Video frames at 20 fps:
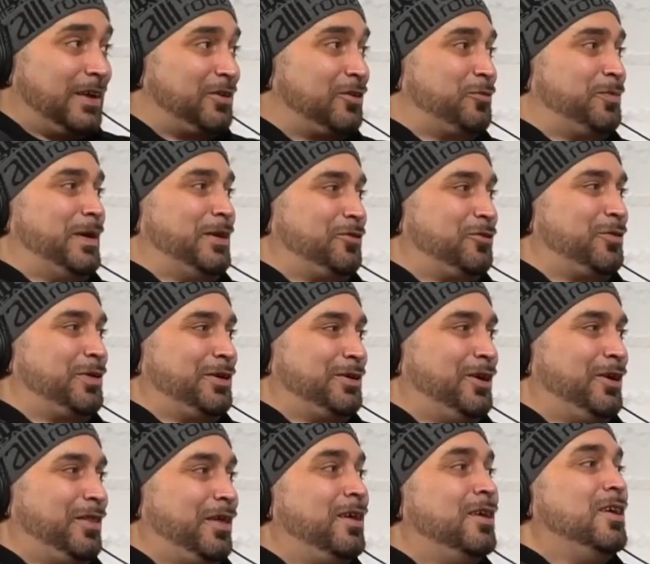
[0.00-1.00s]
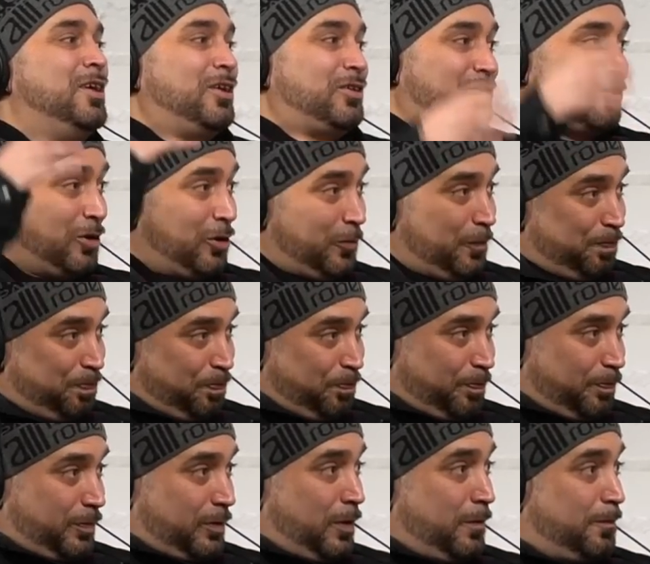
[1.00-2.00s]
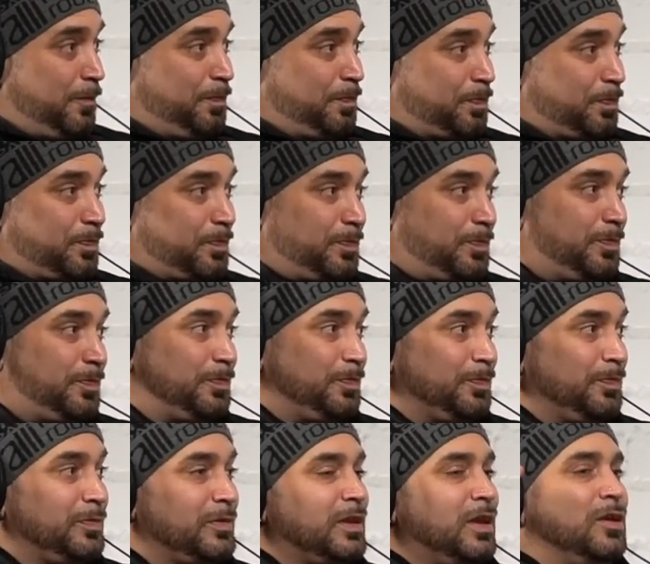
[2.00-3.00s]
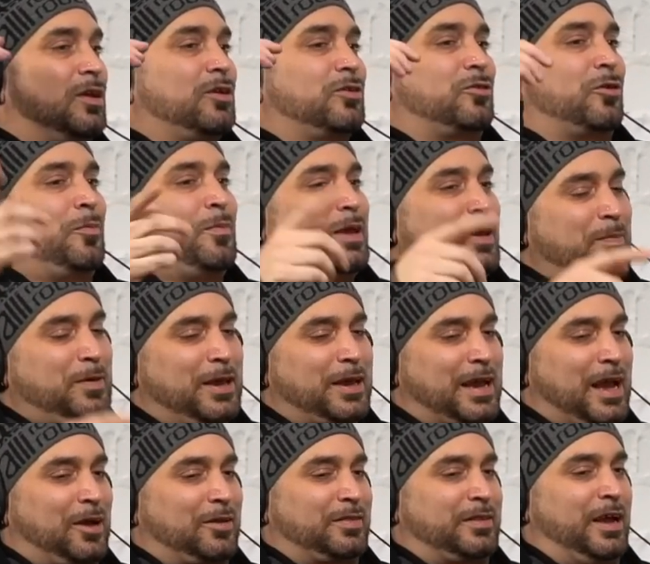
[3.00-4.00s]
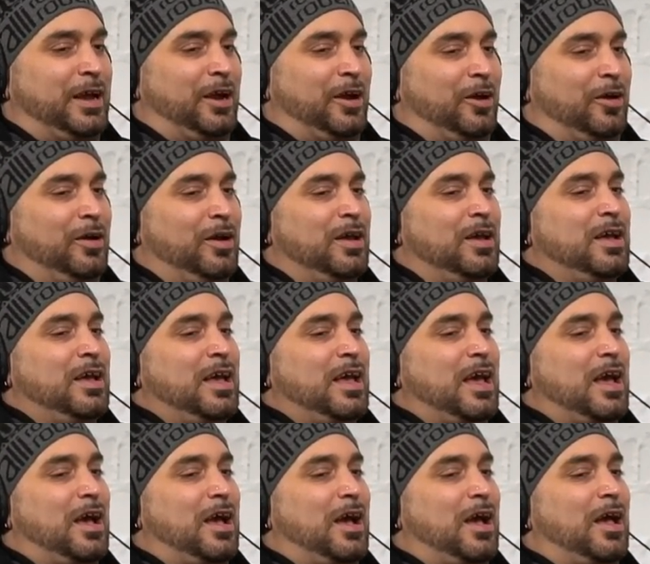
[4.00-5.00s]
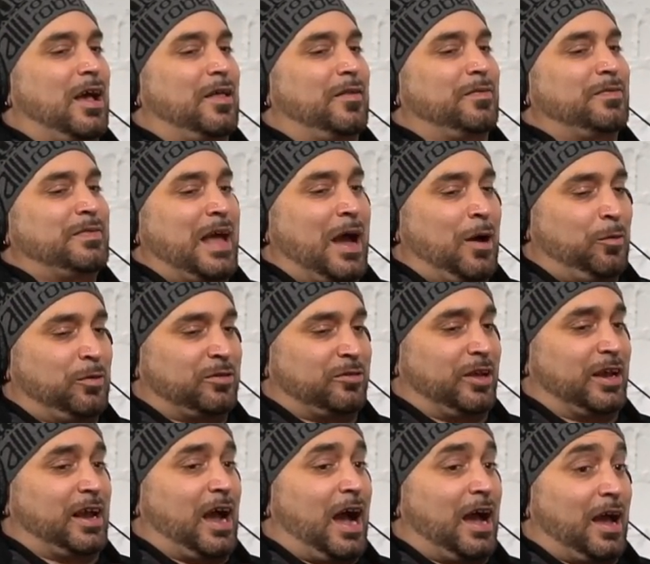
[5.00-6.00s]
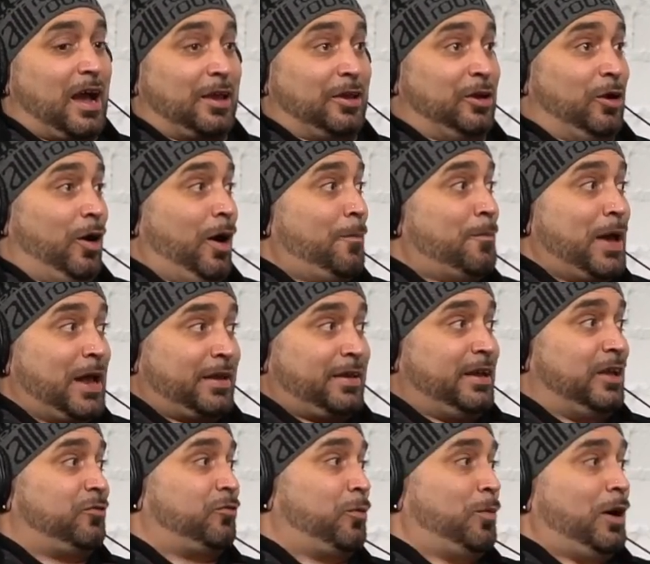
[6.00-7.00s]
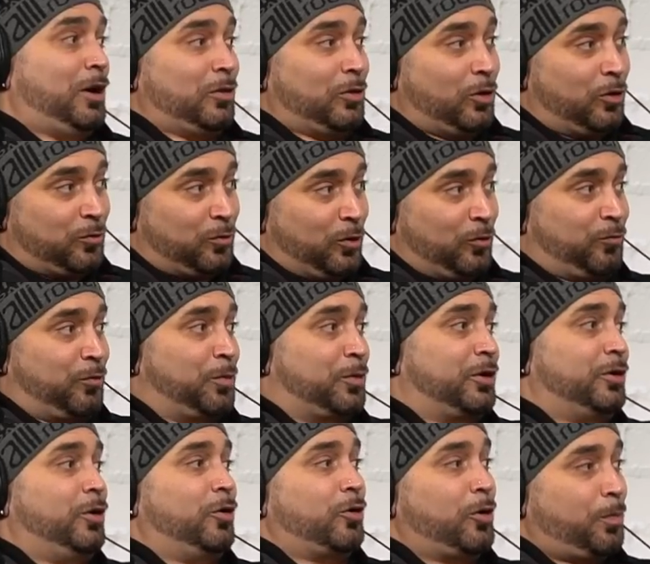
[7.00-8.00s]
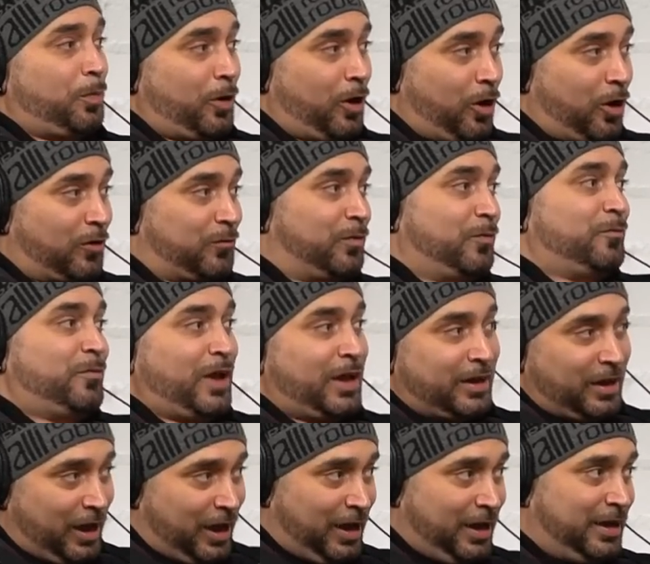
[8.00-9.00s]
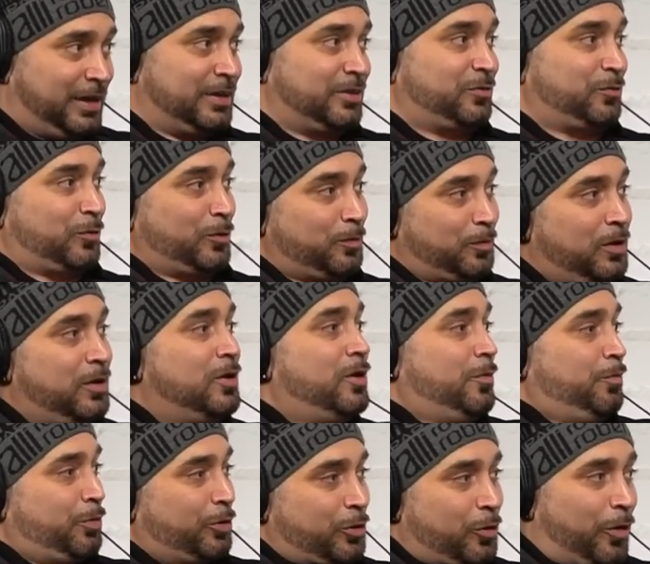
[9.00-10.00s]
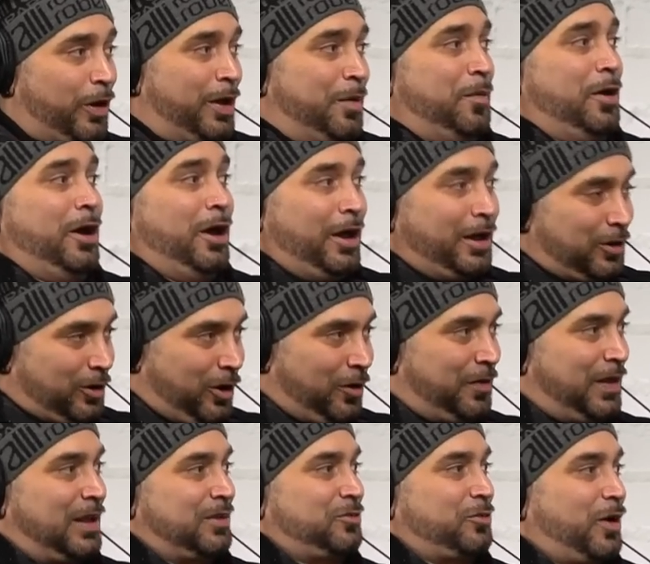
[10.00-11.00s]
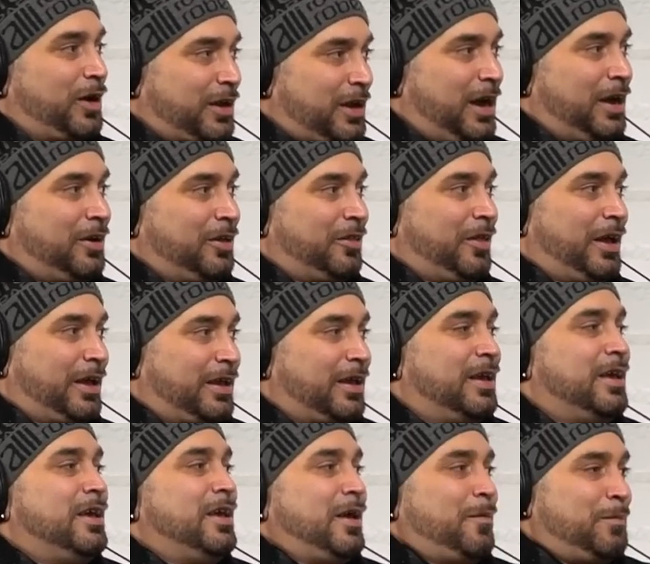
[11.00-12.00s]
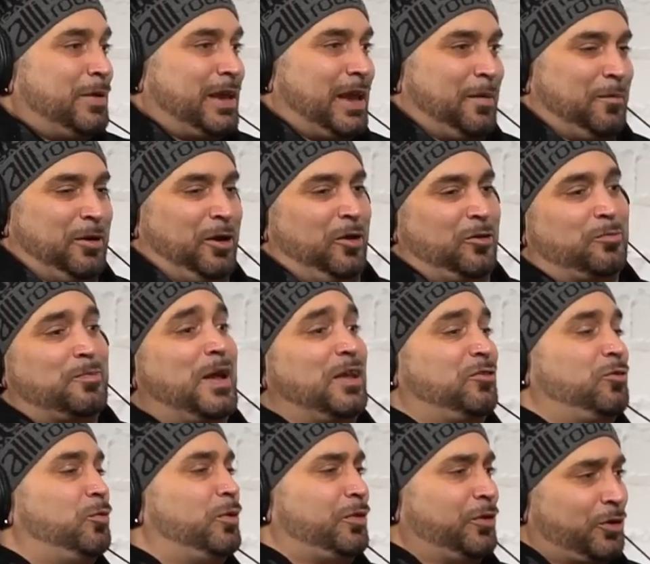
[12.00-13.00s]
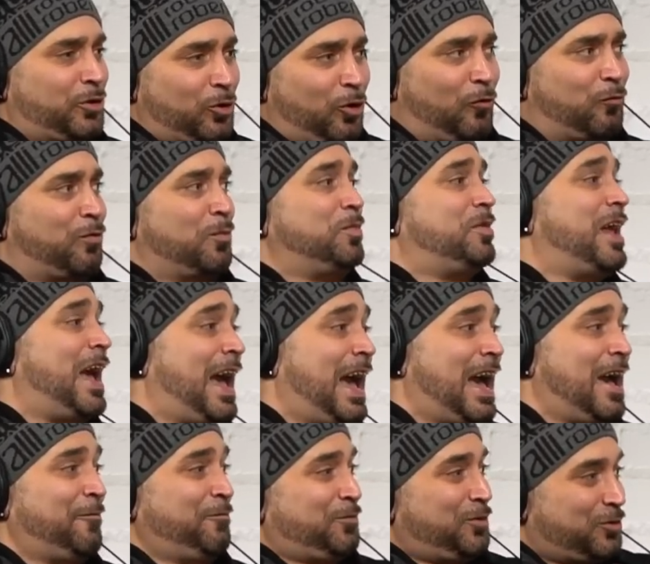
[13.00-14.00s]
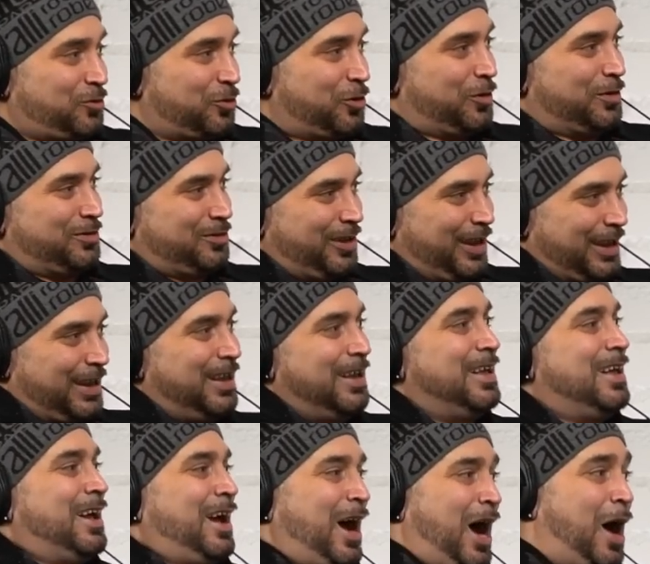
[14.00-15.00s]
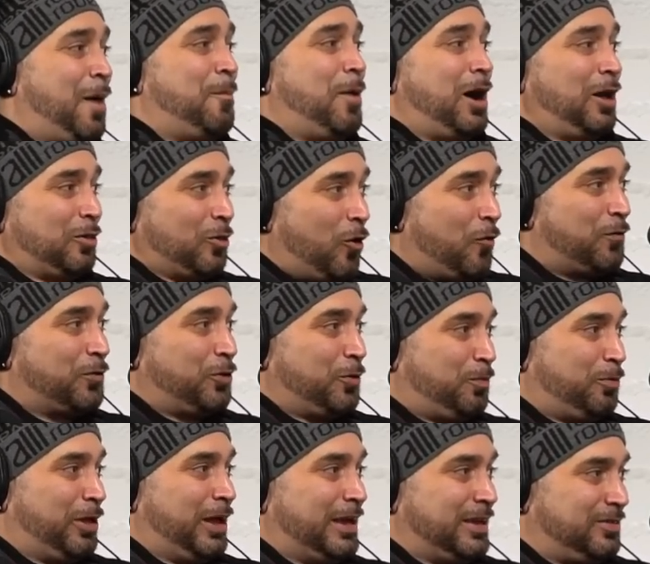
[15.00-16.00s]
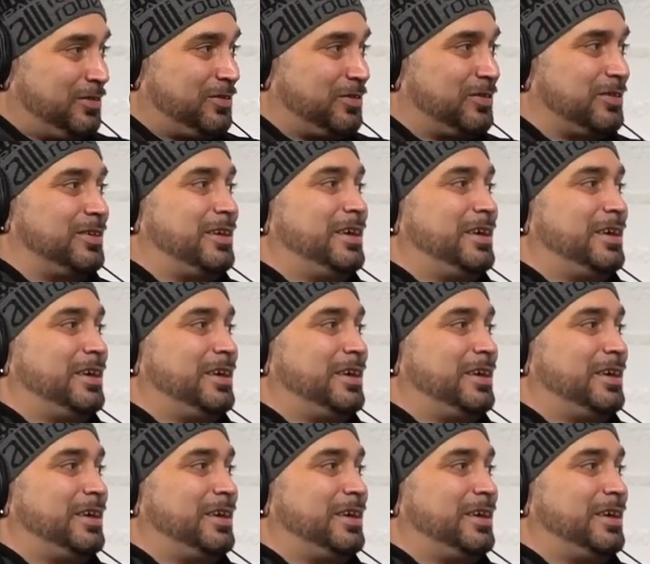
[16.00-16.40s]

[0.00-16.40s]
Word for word: dispensary and all that. So, yeah, I think I know what you're talking about. So me being out there, that was like, I met kids from all over, from Canoga Park, from Van Nuys, from Pacoima and all that. So I kind of like became, I was messing with a girl from Taft. So it's like, I'm all over the place